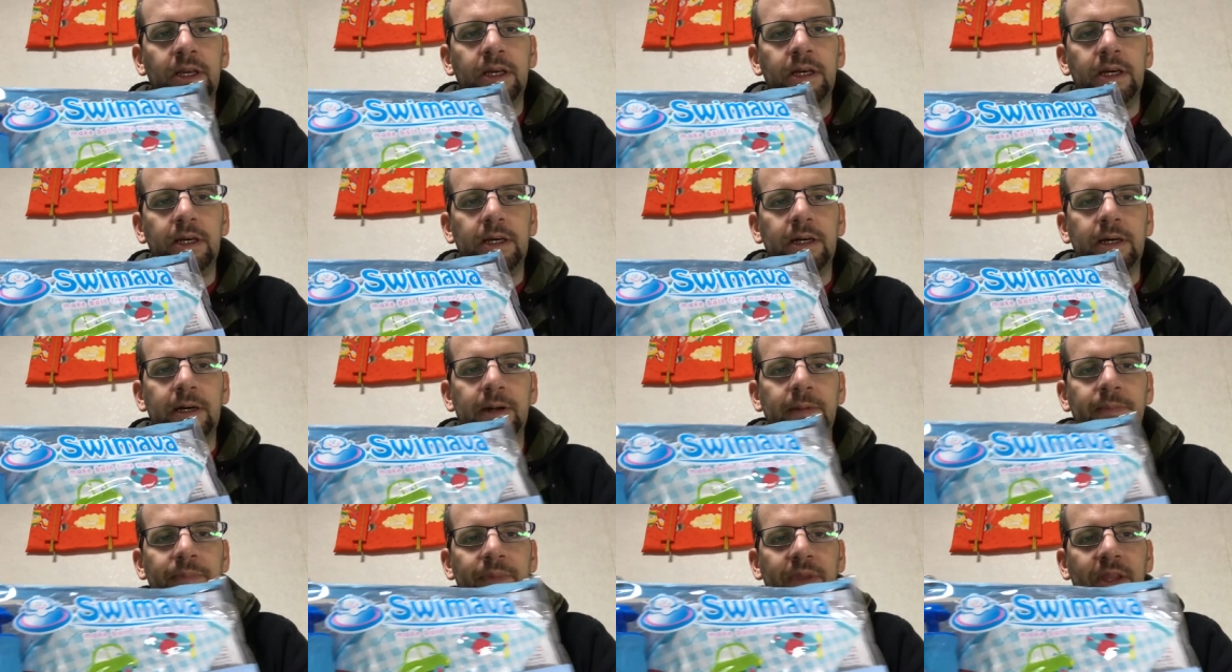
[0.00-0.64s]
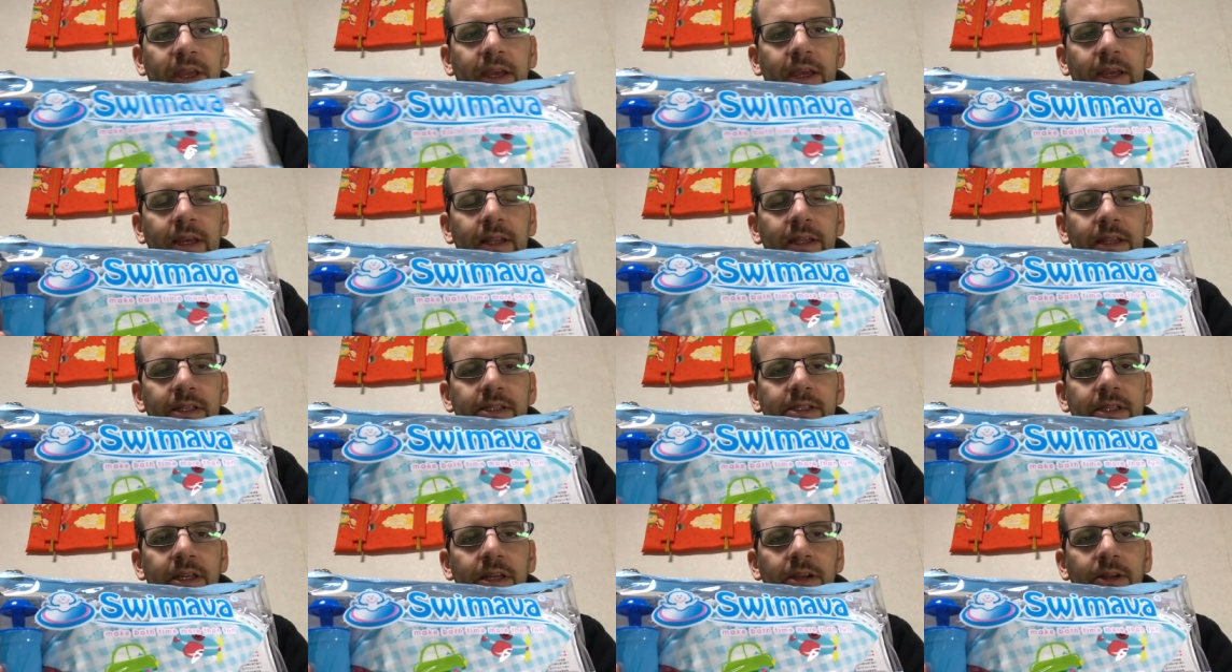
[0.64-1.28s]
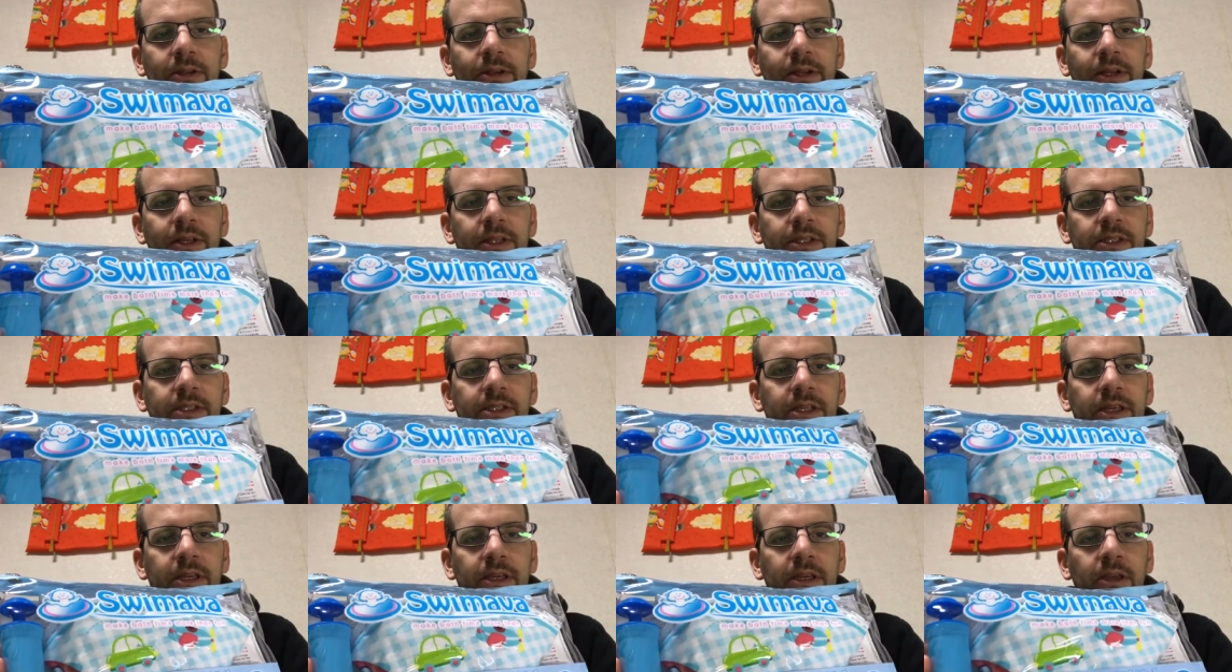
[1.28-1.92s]
Um, and let's take a look at this
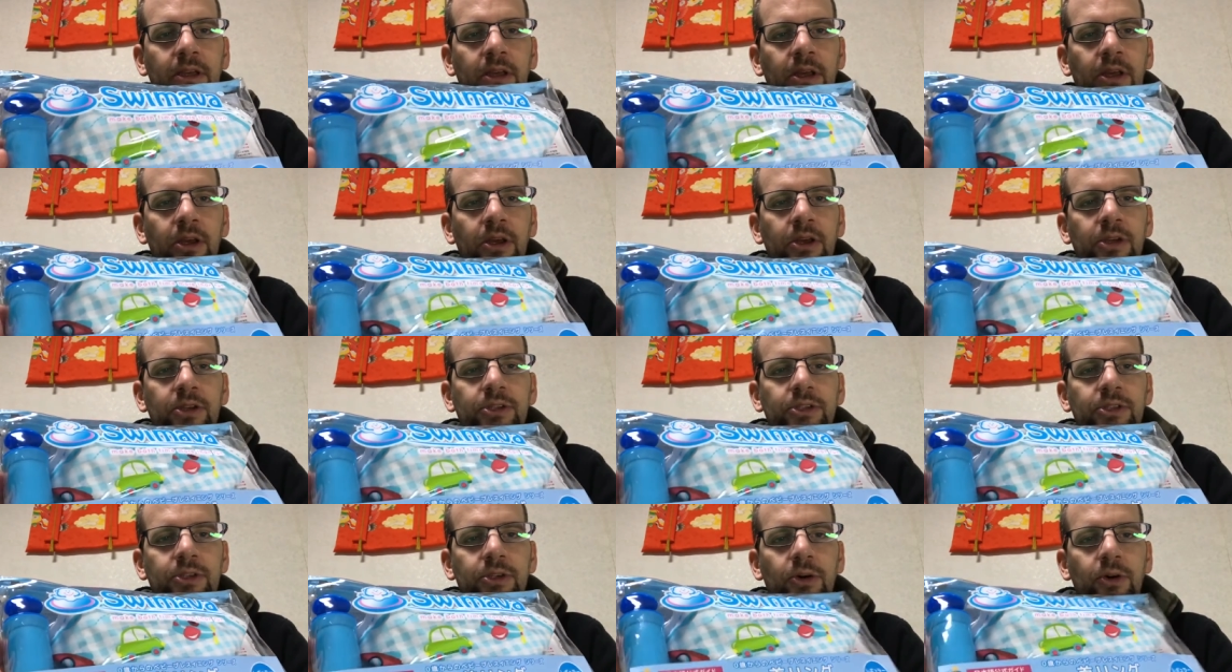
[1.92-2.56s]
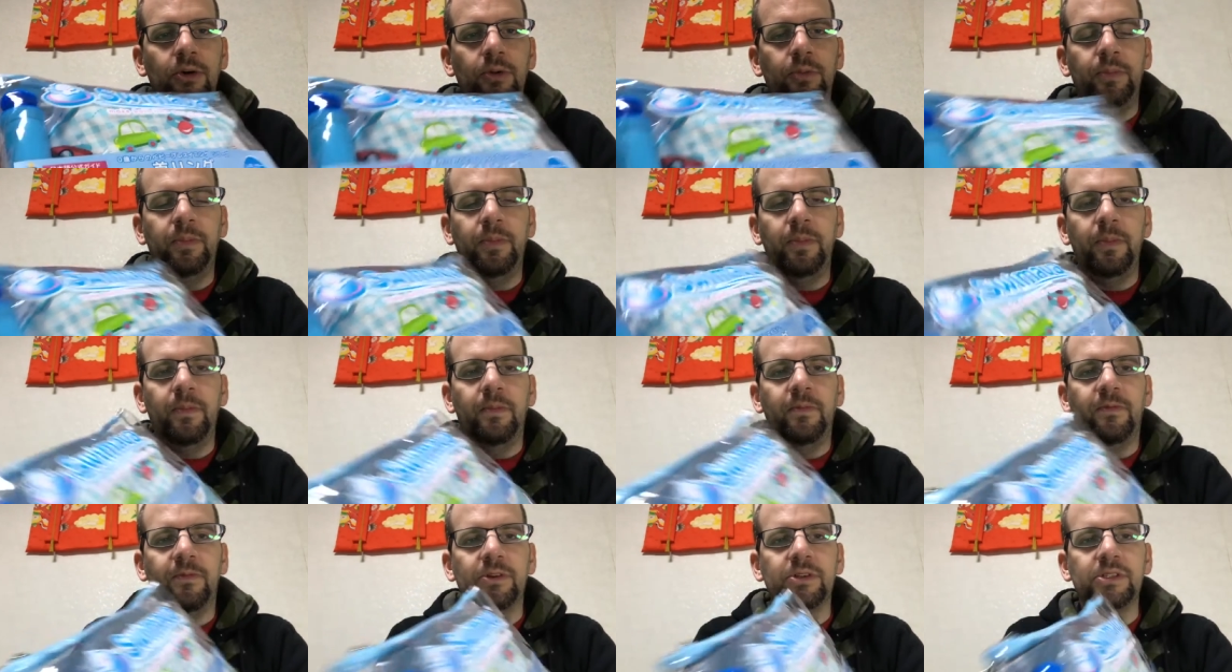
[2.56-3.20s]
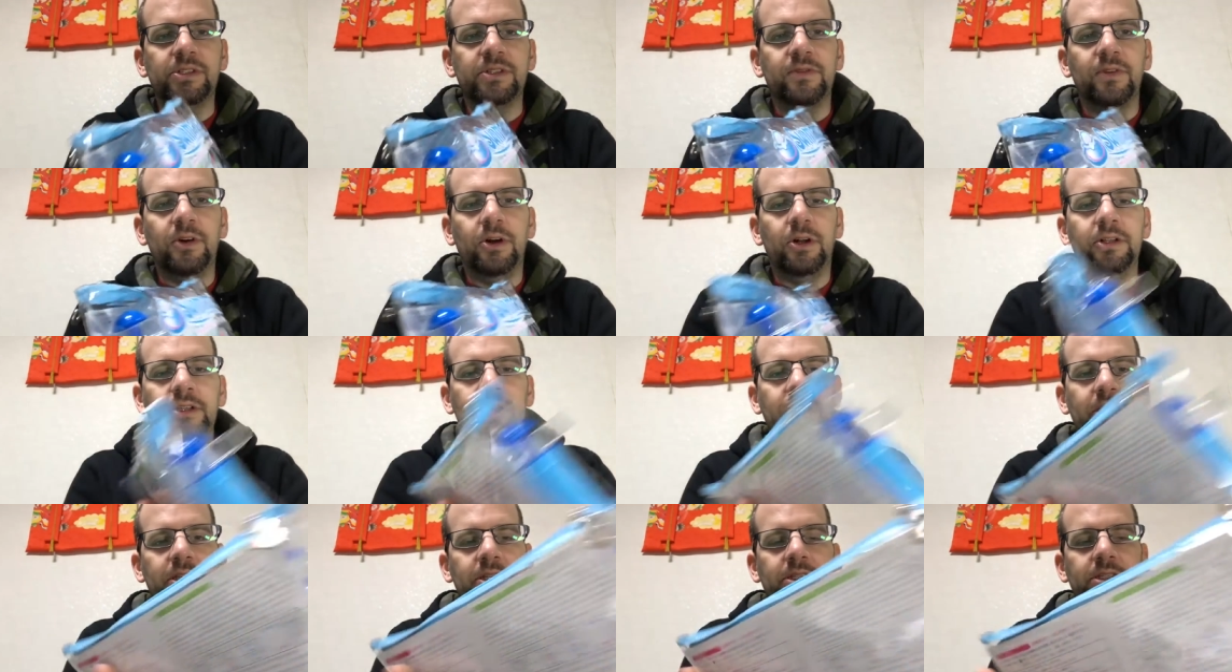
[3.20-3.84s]
thing. So first of
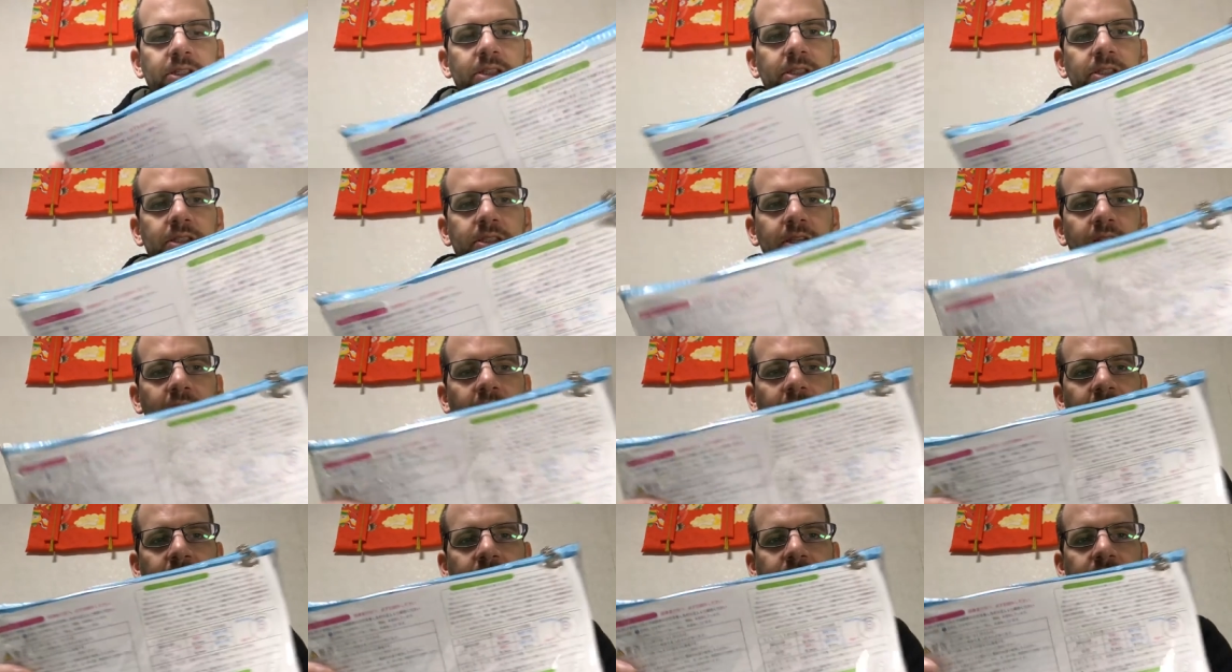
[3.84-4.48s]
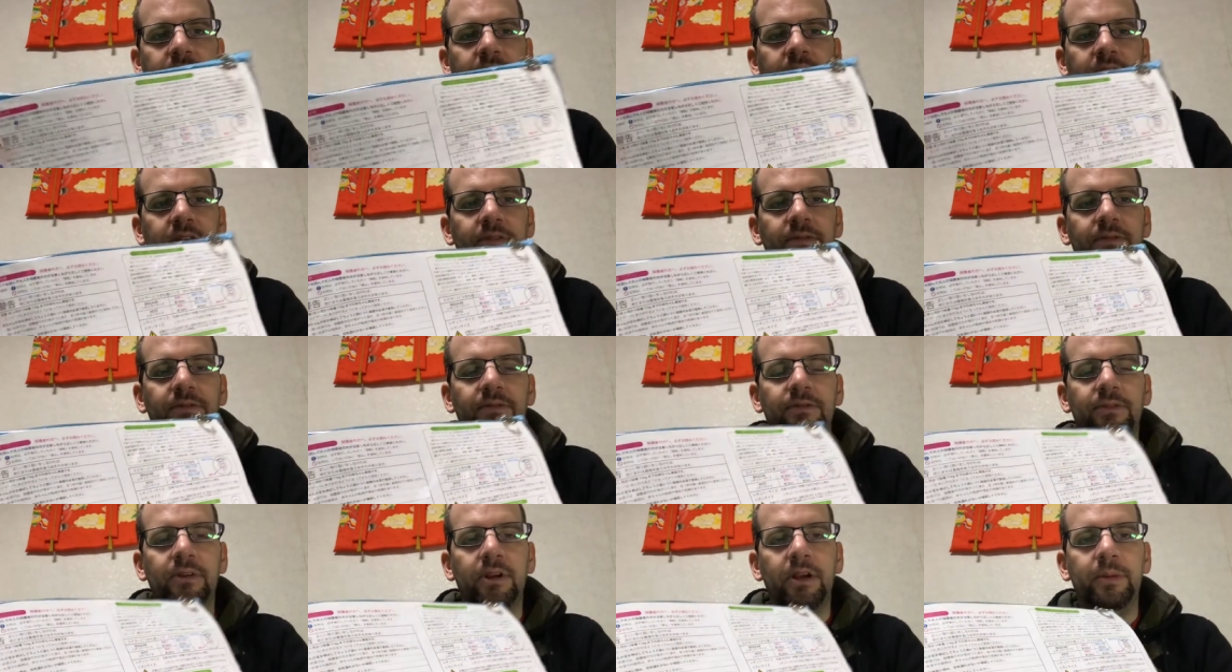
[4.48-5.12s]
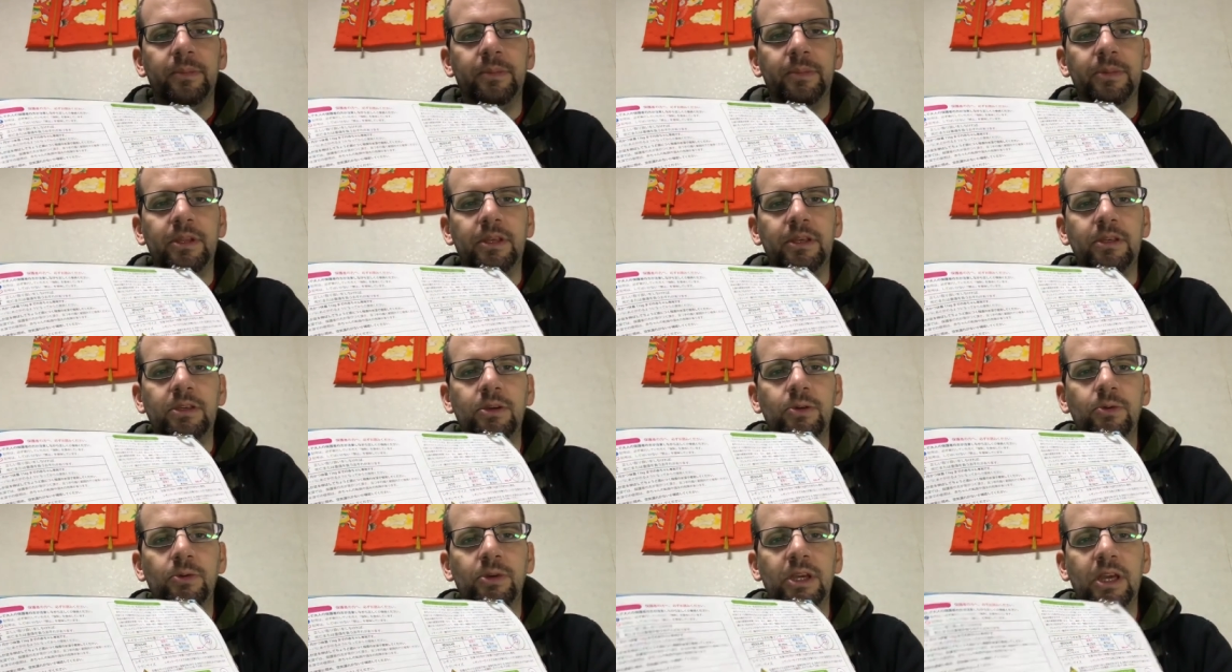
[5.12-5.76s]
all, it's actually from
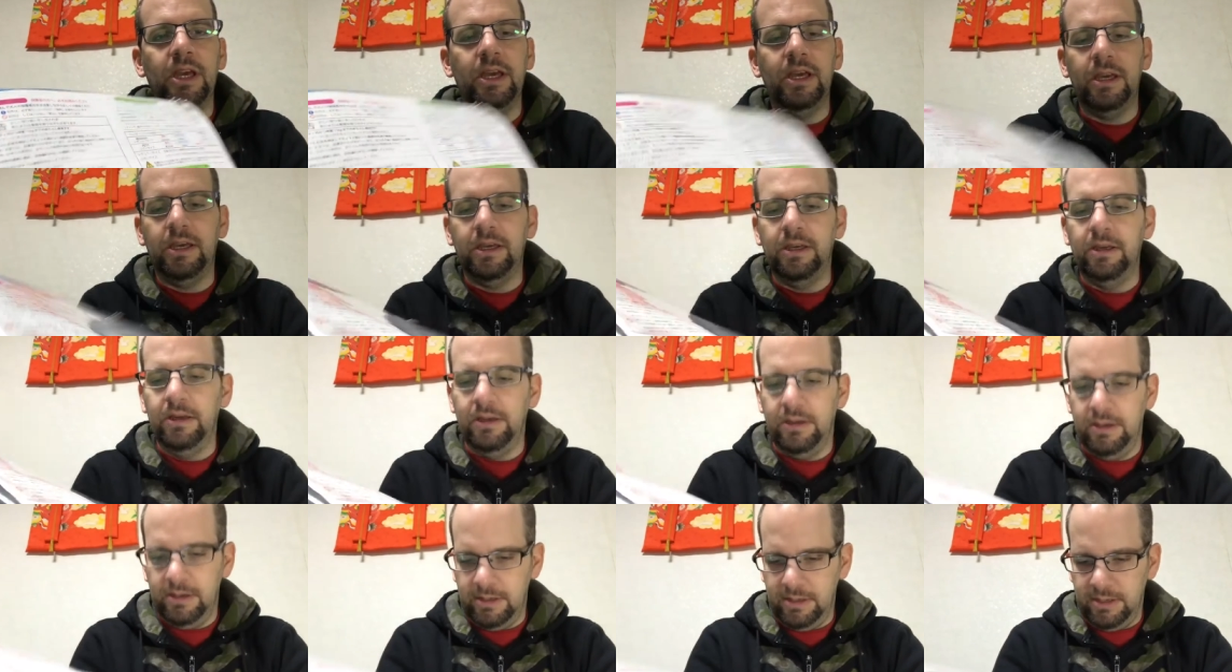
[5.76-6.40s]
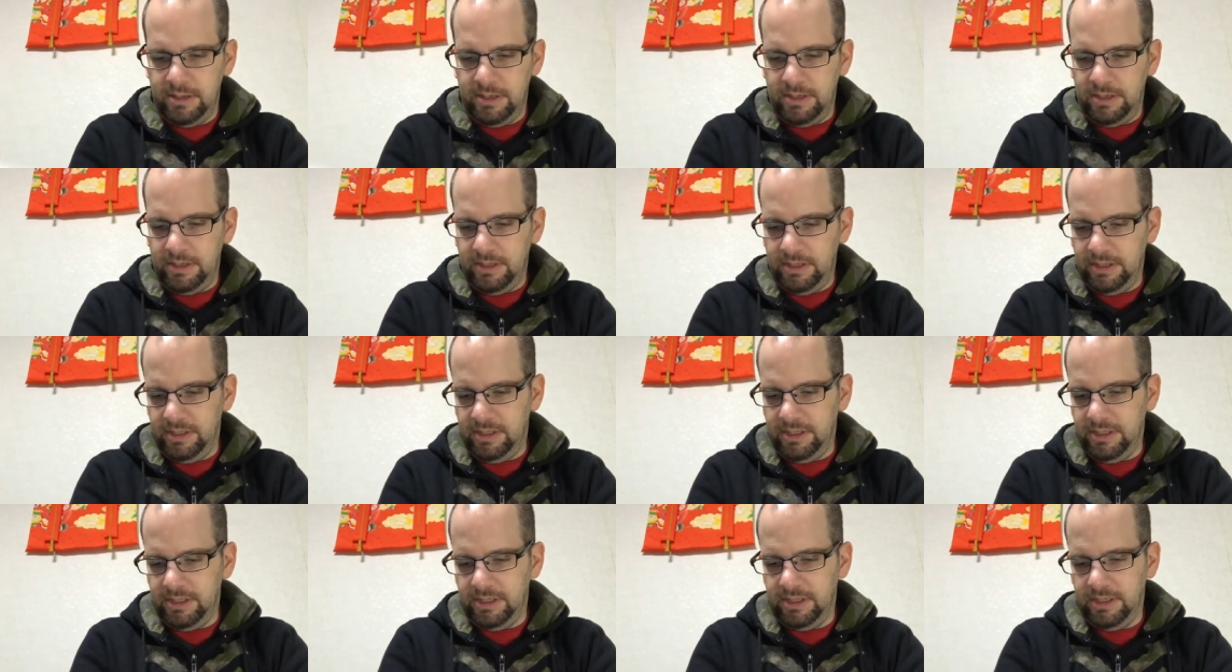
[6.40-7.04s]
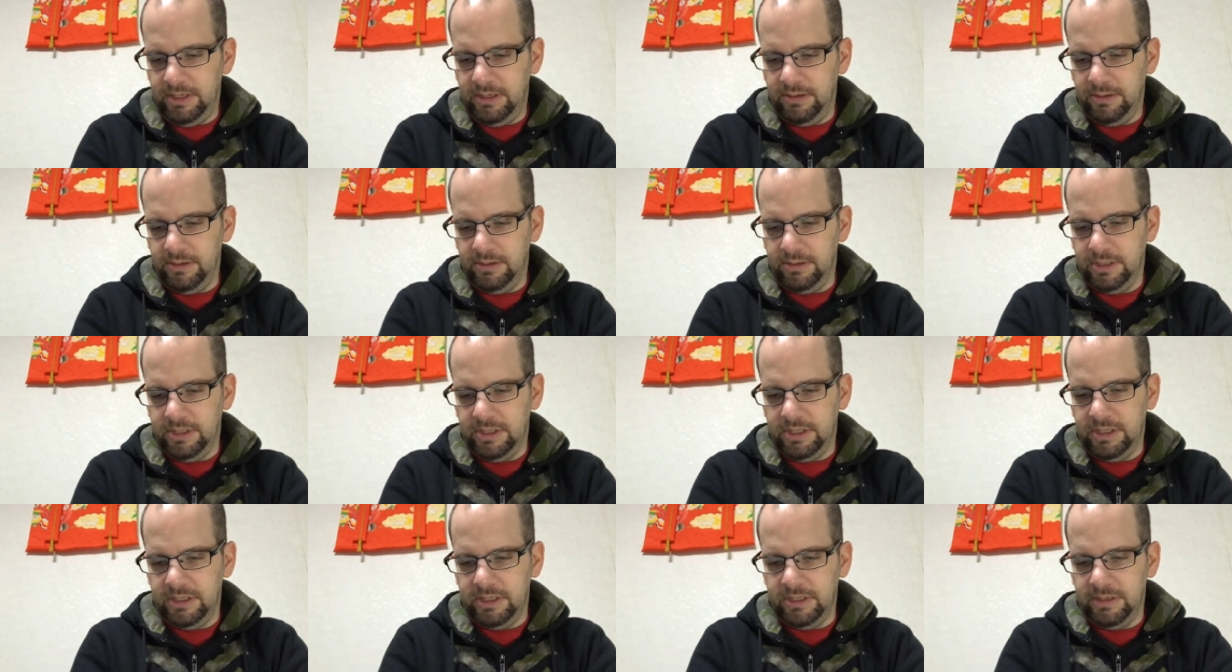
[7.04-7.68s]
the UK. It says here,
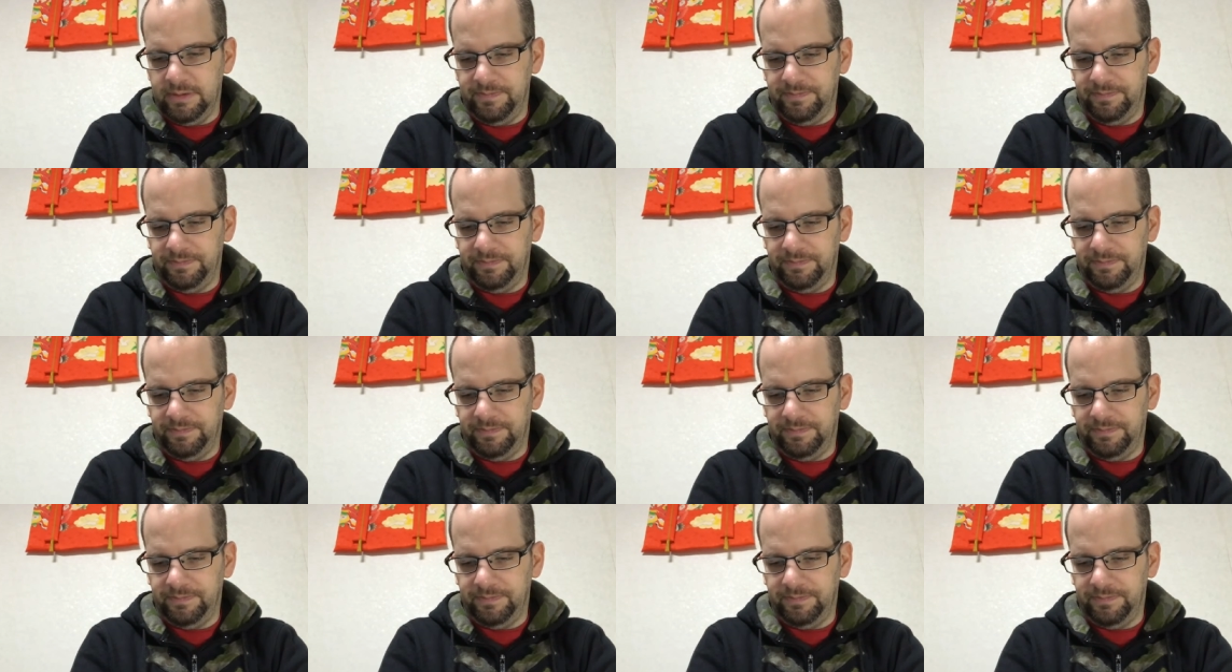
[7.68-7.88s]
uh,